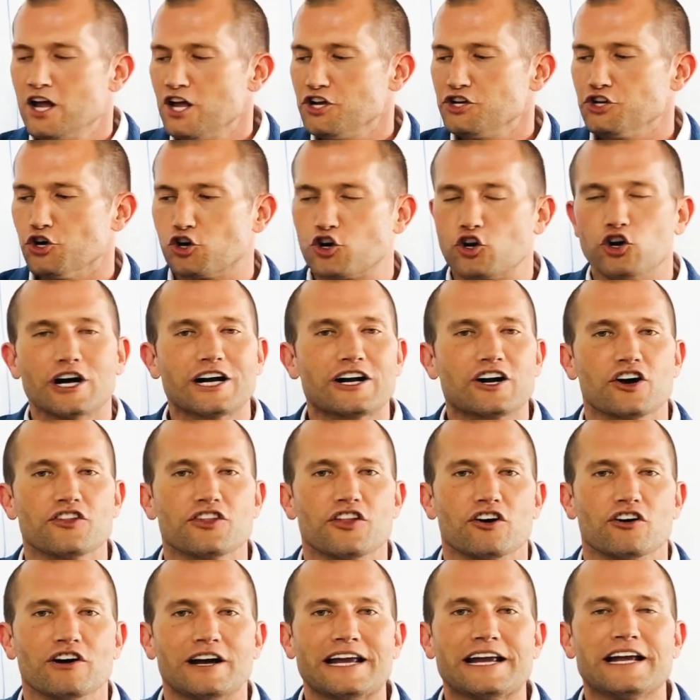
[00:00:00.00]
You click on the
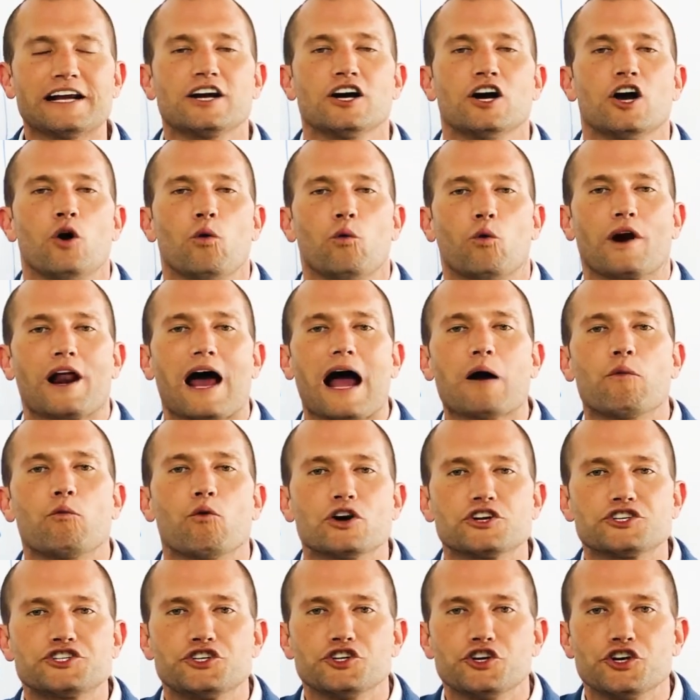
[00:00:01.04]
link. What I
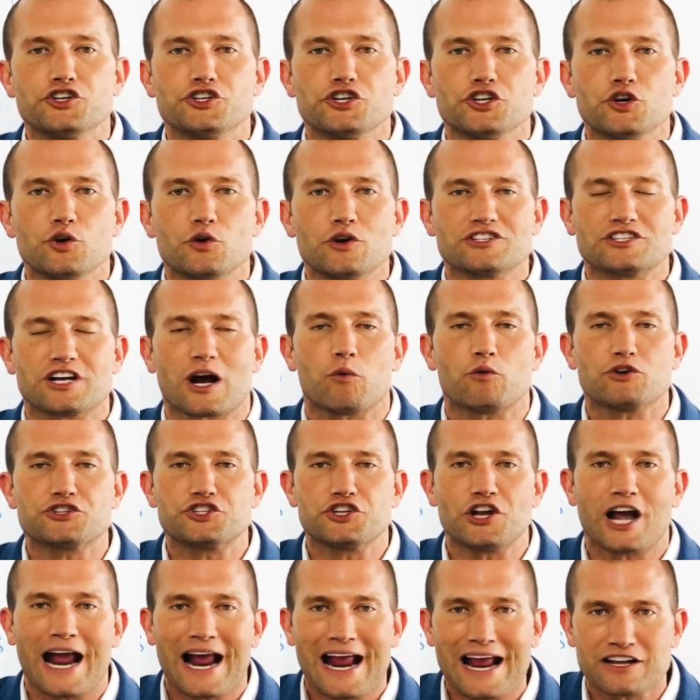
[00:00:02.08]
want you to do is I want
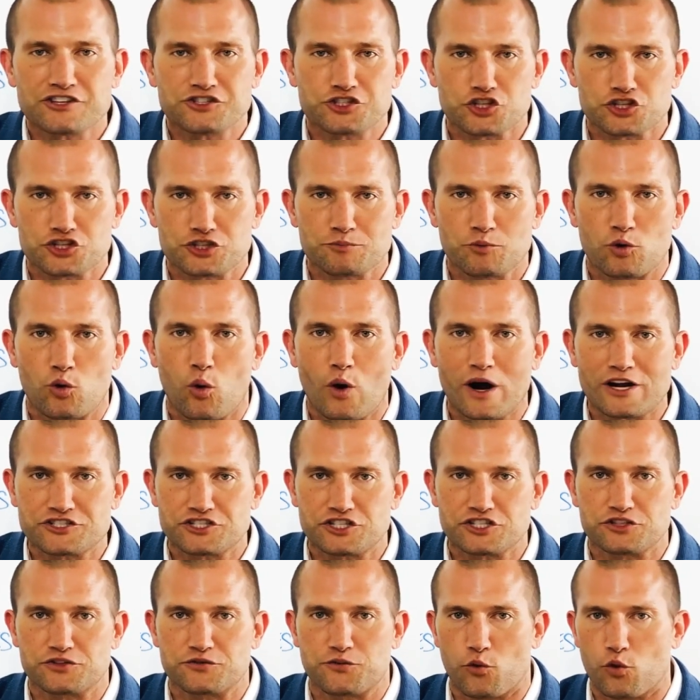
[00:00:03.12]
you to answer some
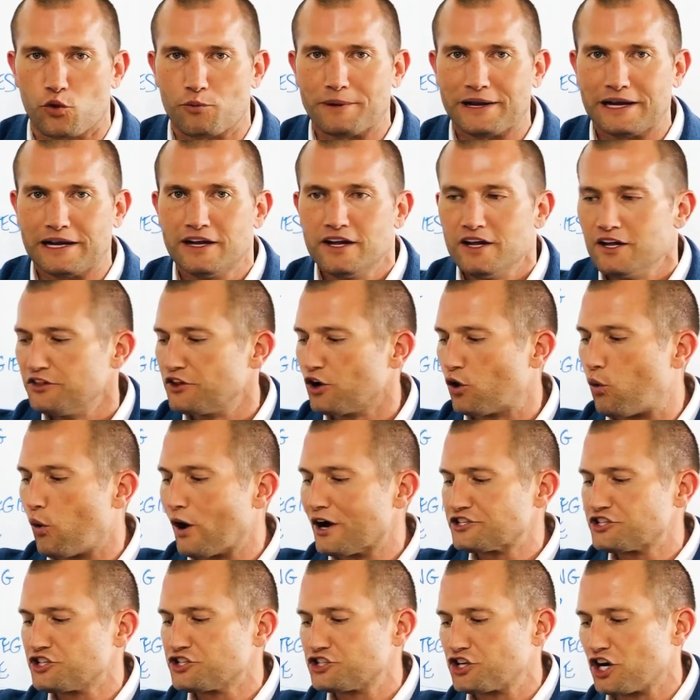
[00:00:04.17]
questions for me. The
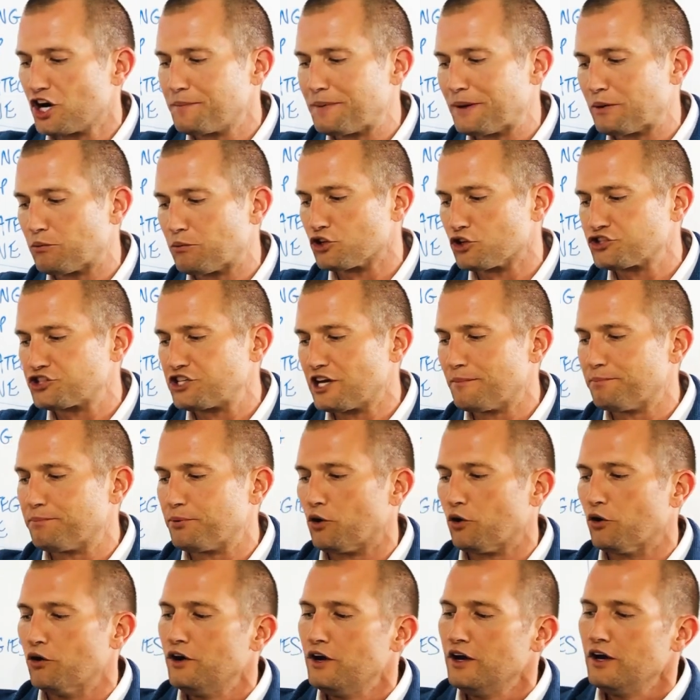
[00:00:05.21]
questions are going to
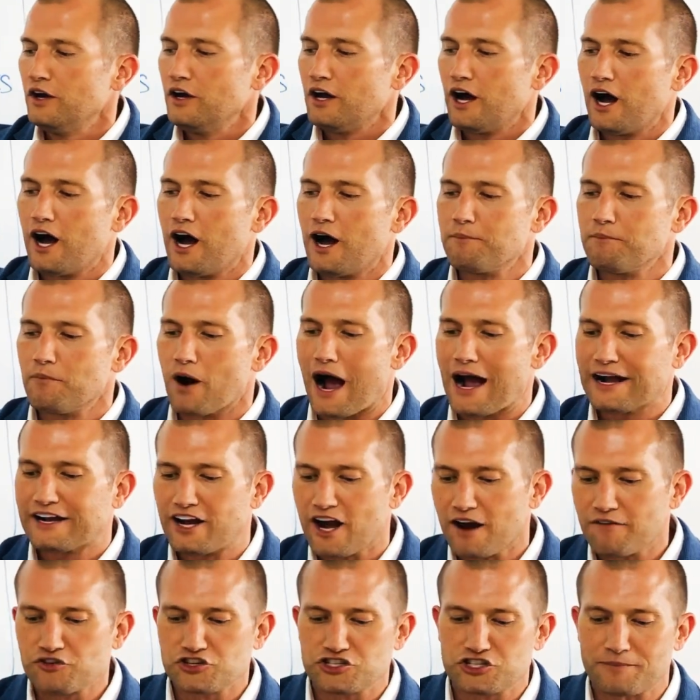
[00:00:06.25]
simple. Um, I
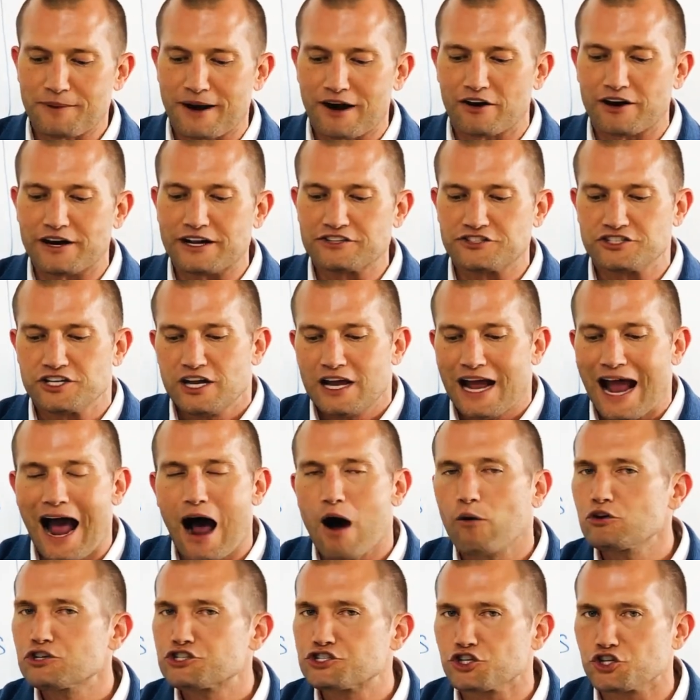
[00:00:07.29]
cover some areas.
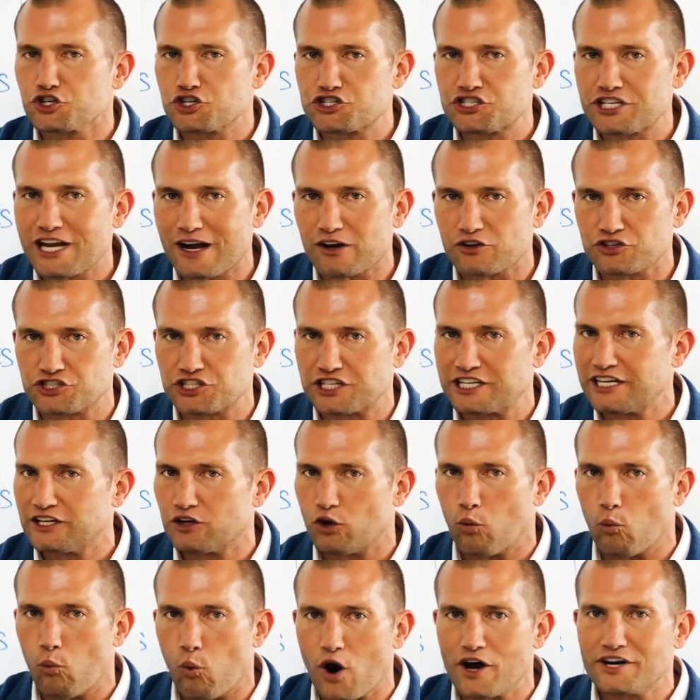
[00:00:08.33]
How is your sales
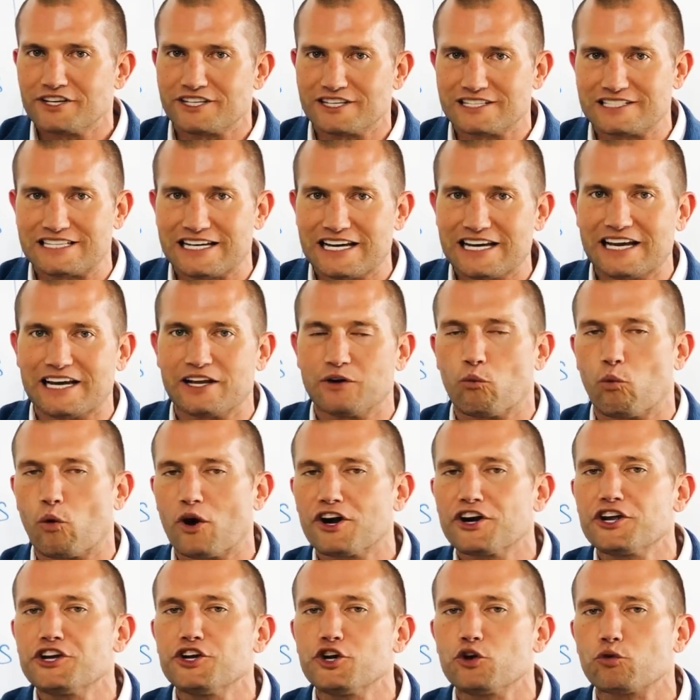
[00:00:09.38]
skill, 1 to 10? Where
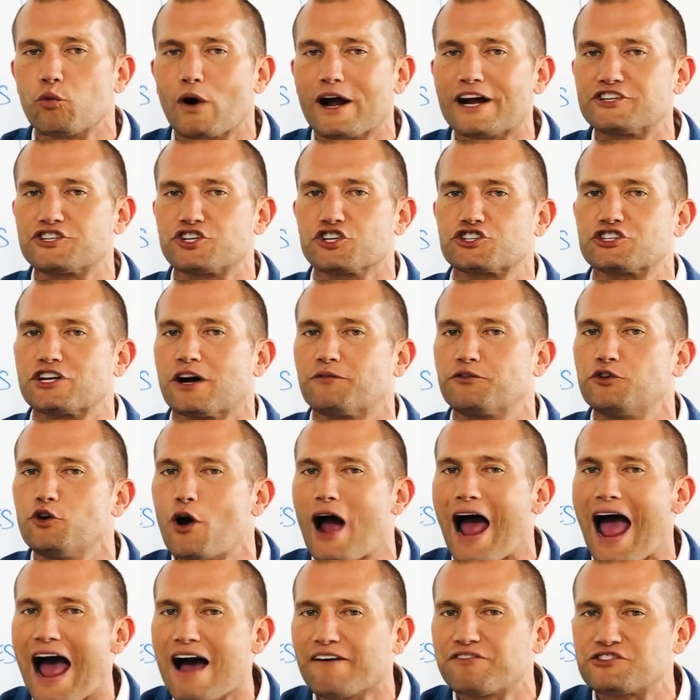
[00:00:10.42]
do you rate yourself? You
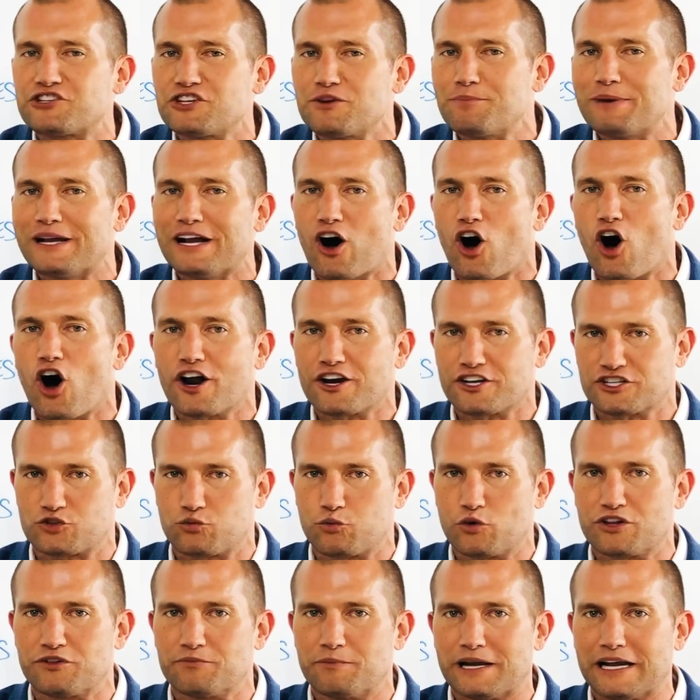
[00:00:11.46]
have to be honest
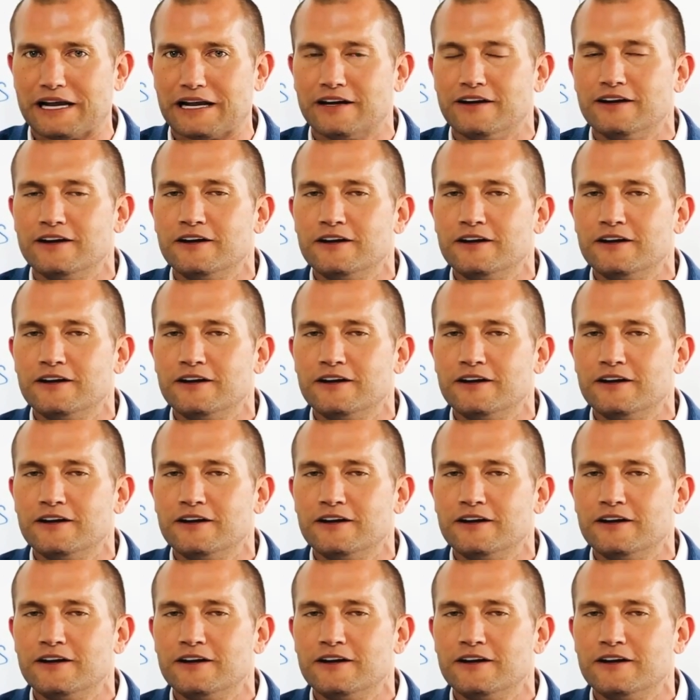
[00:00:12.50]
with me.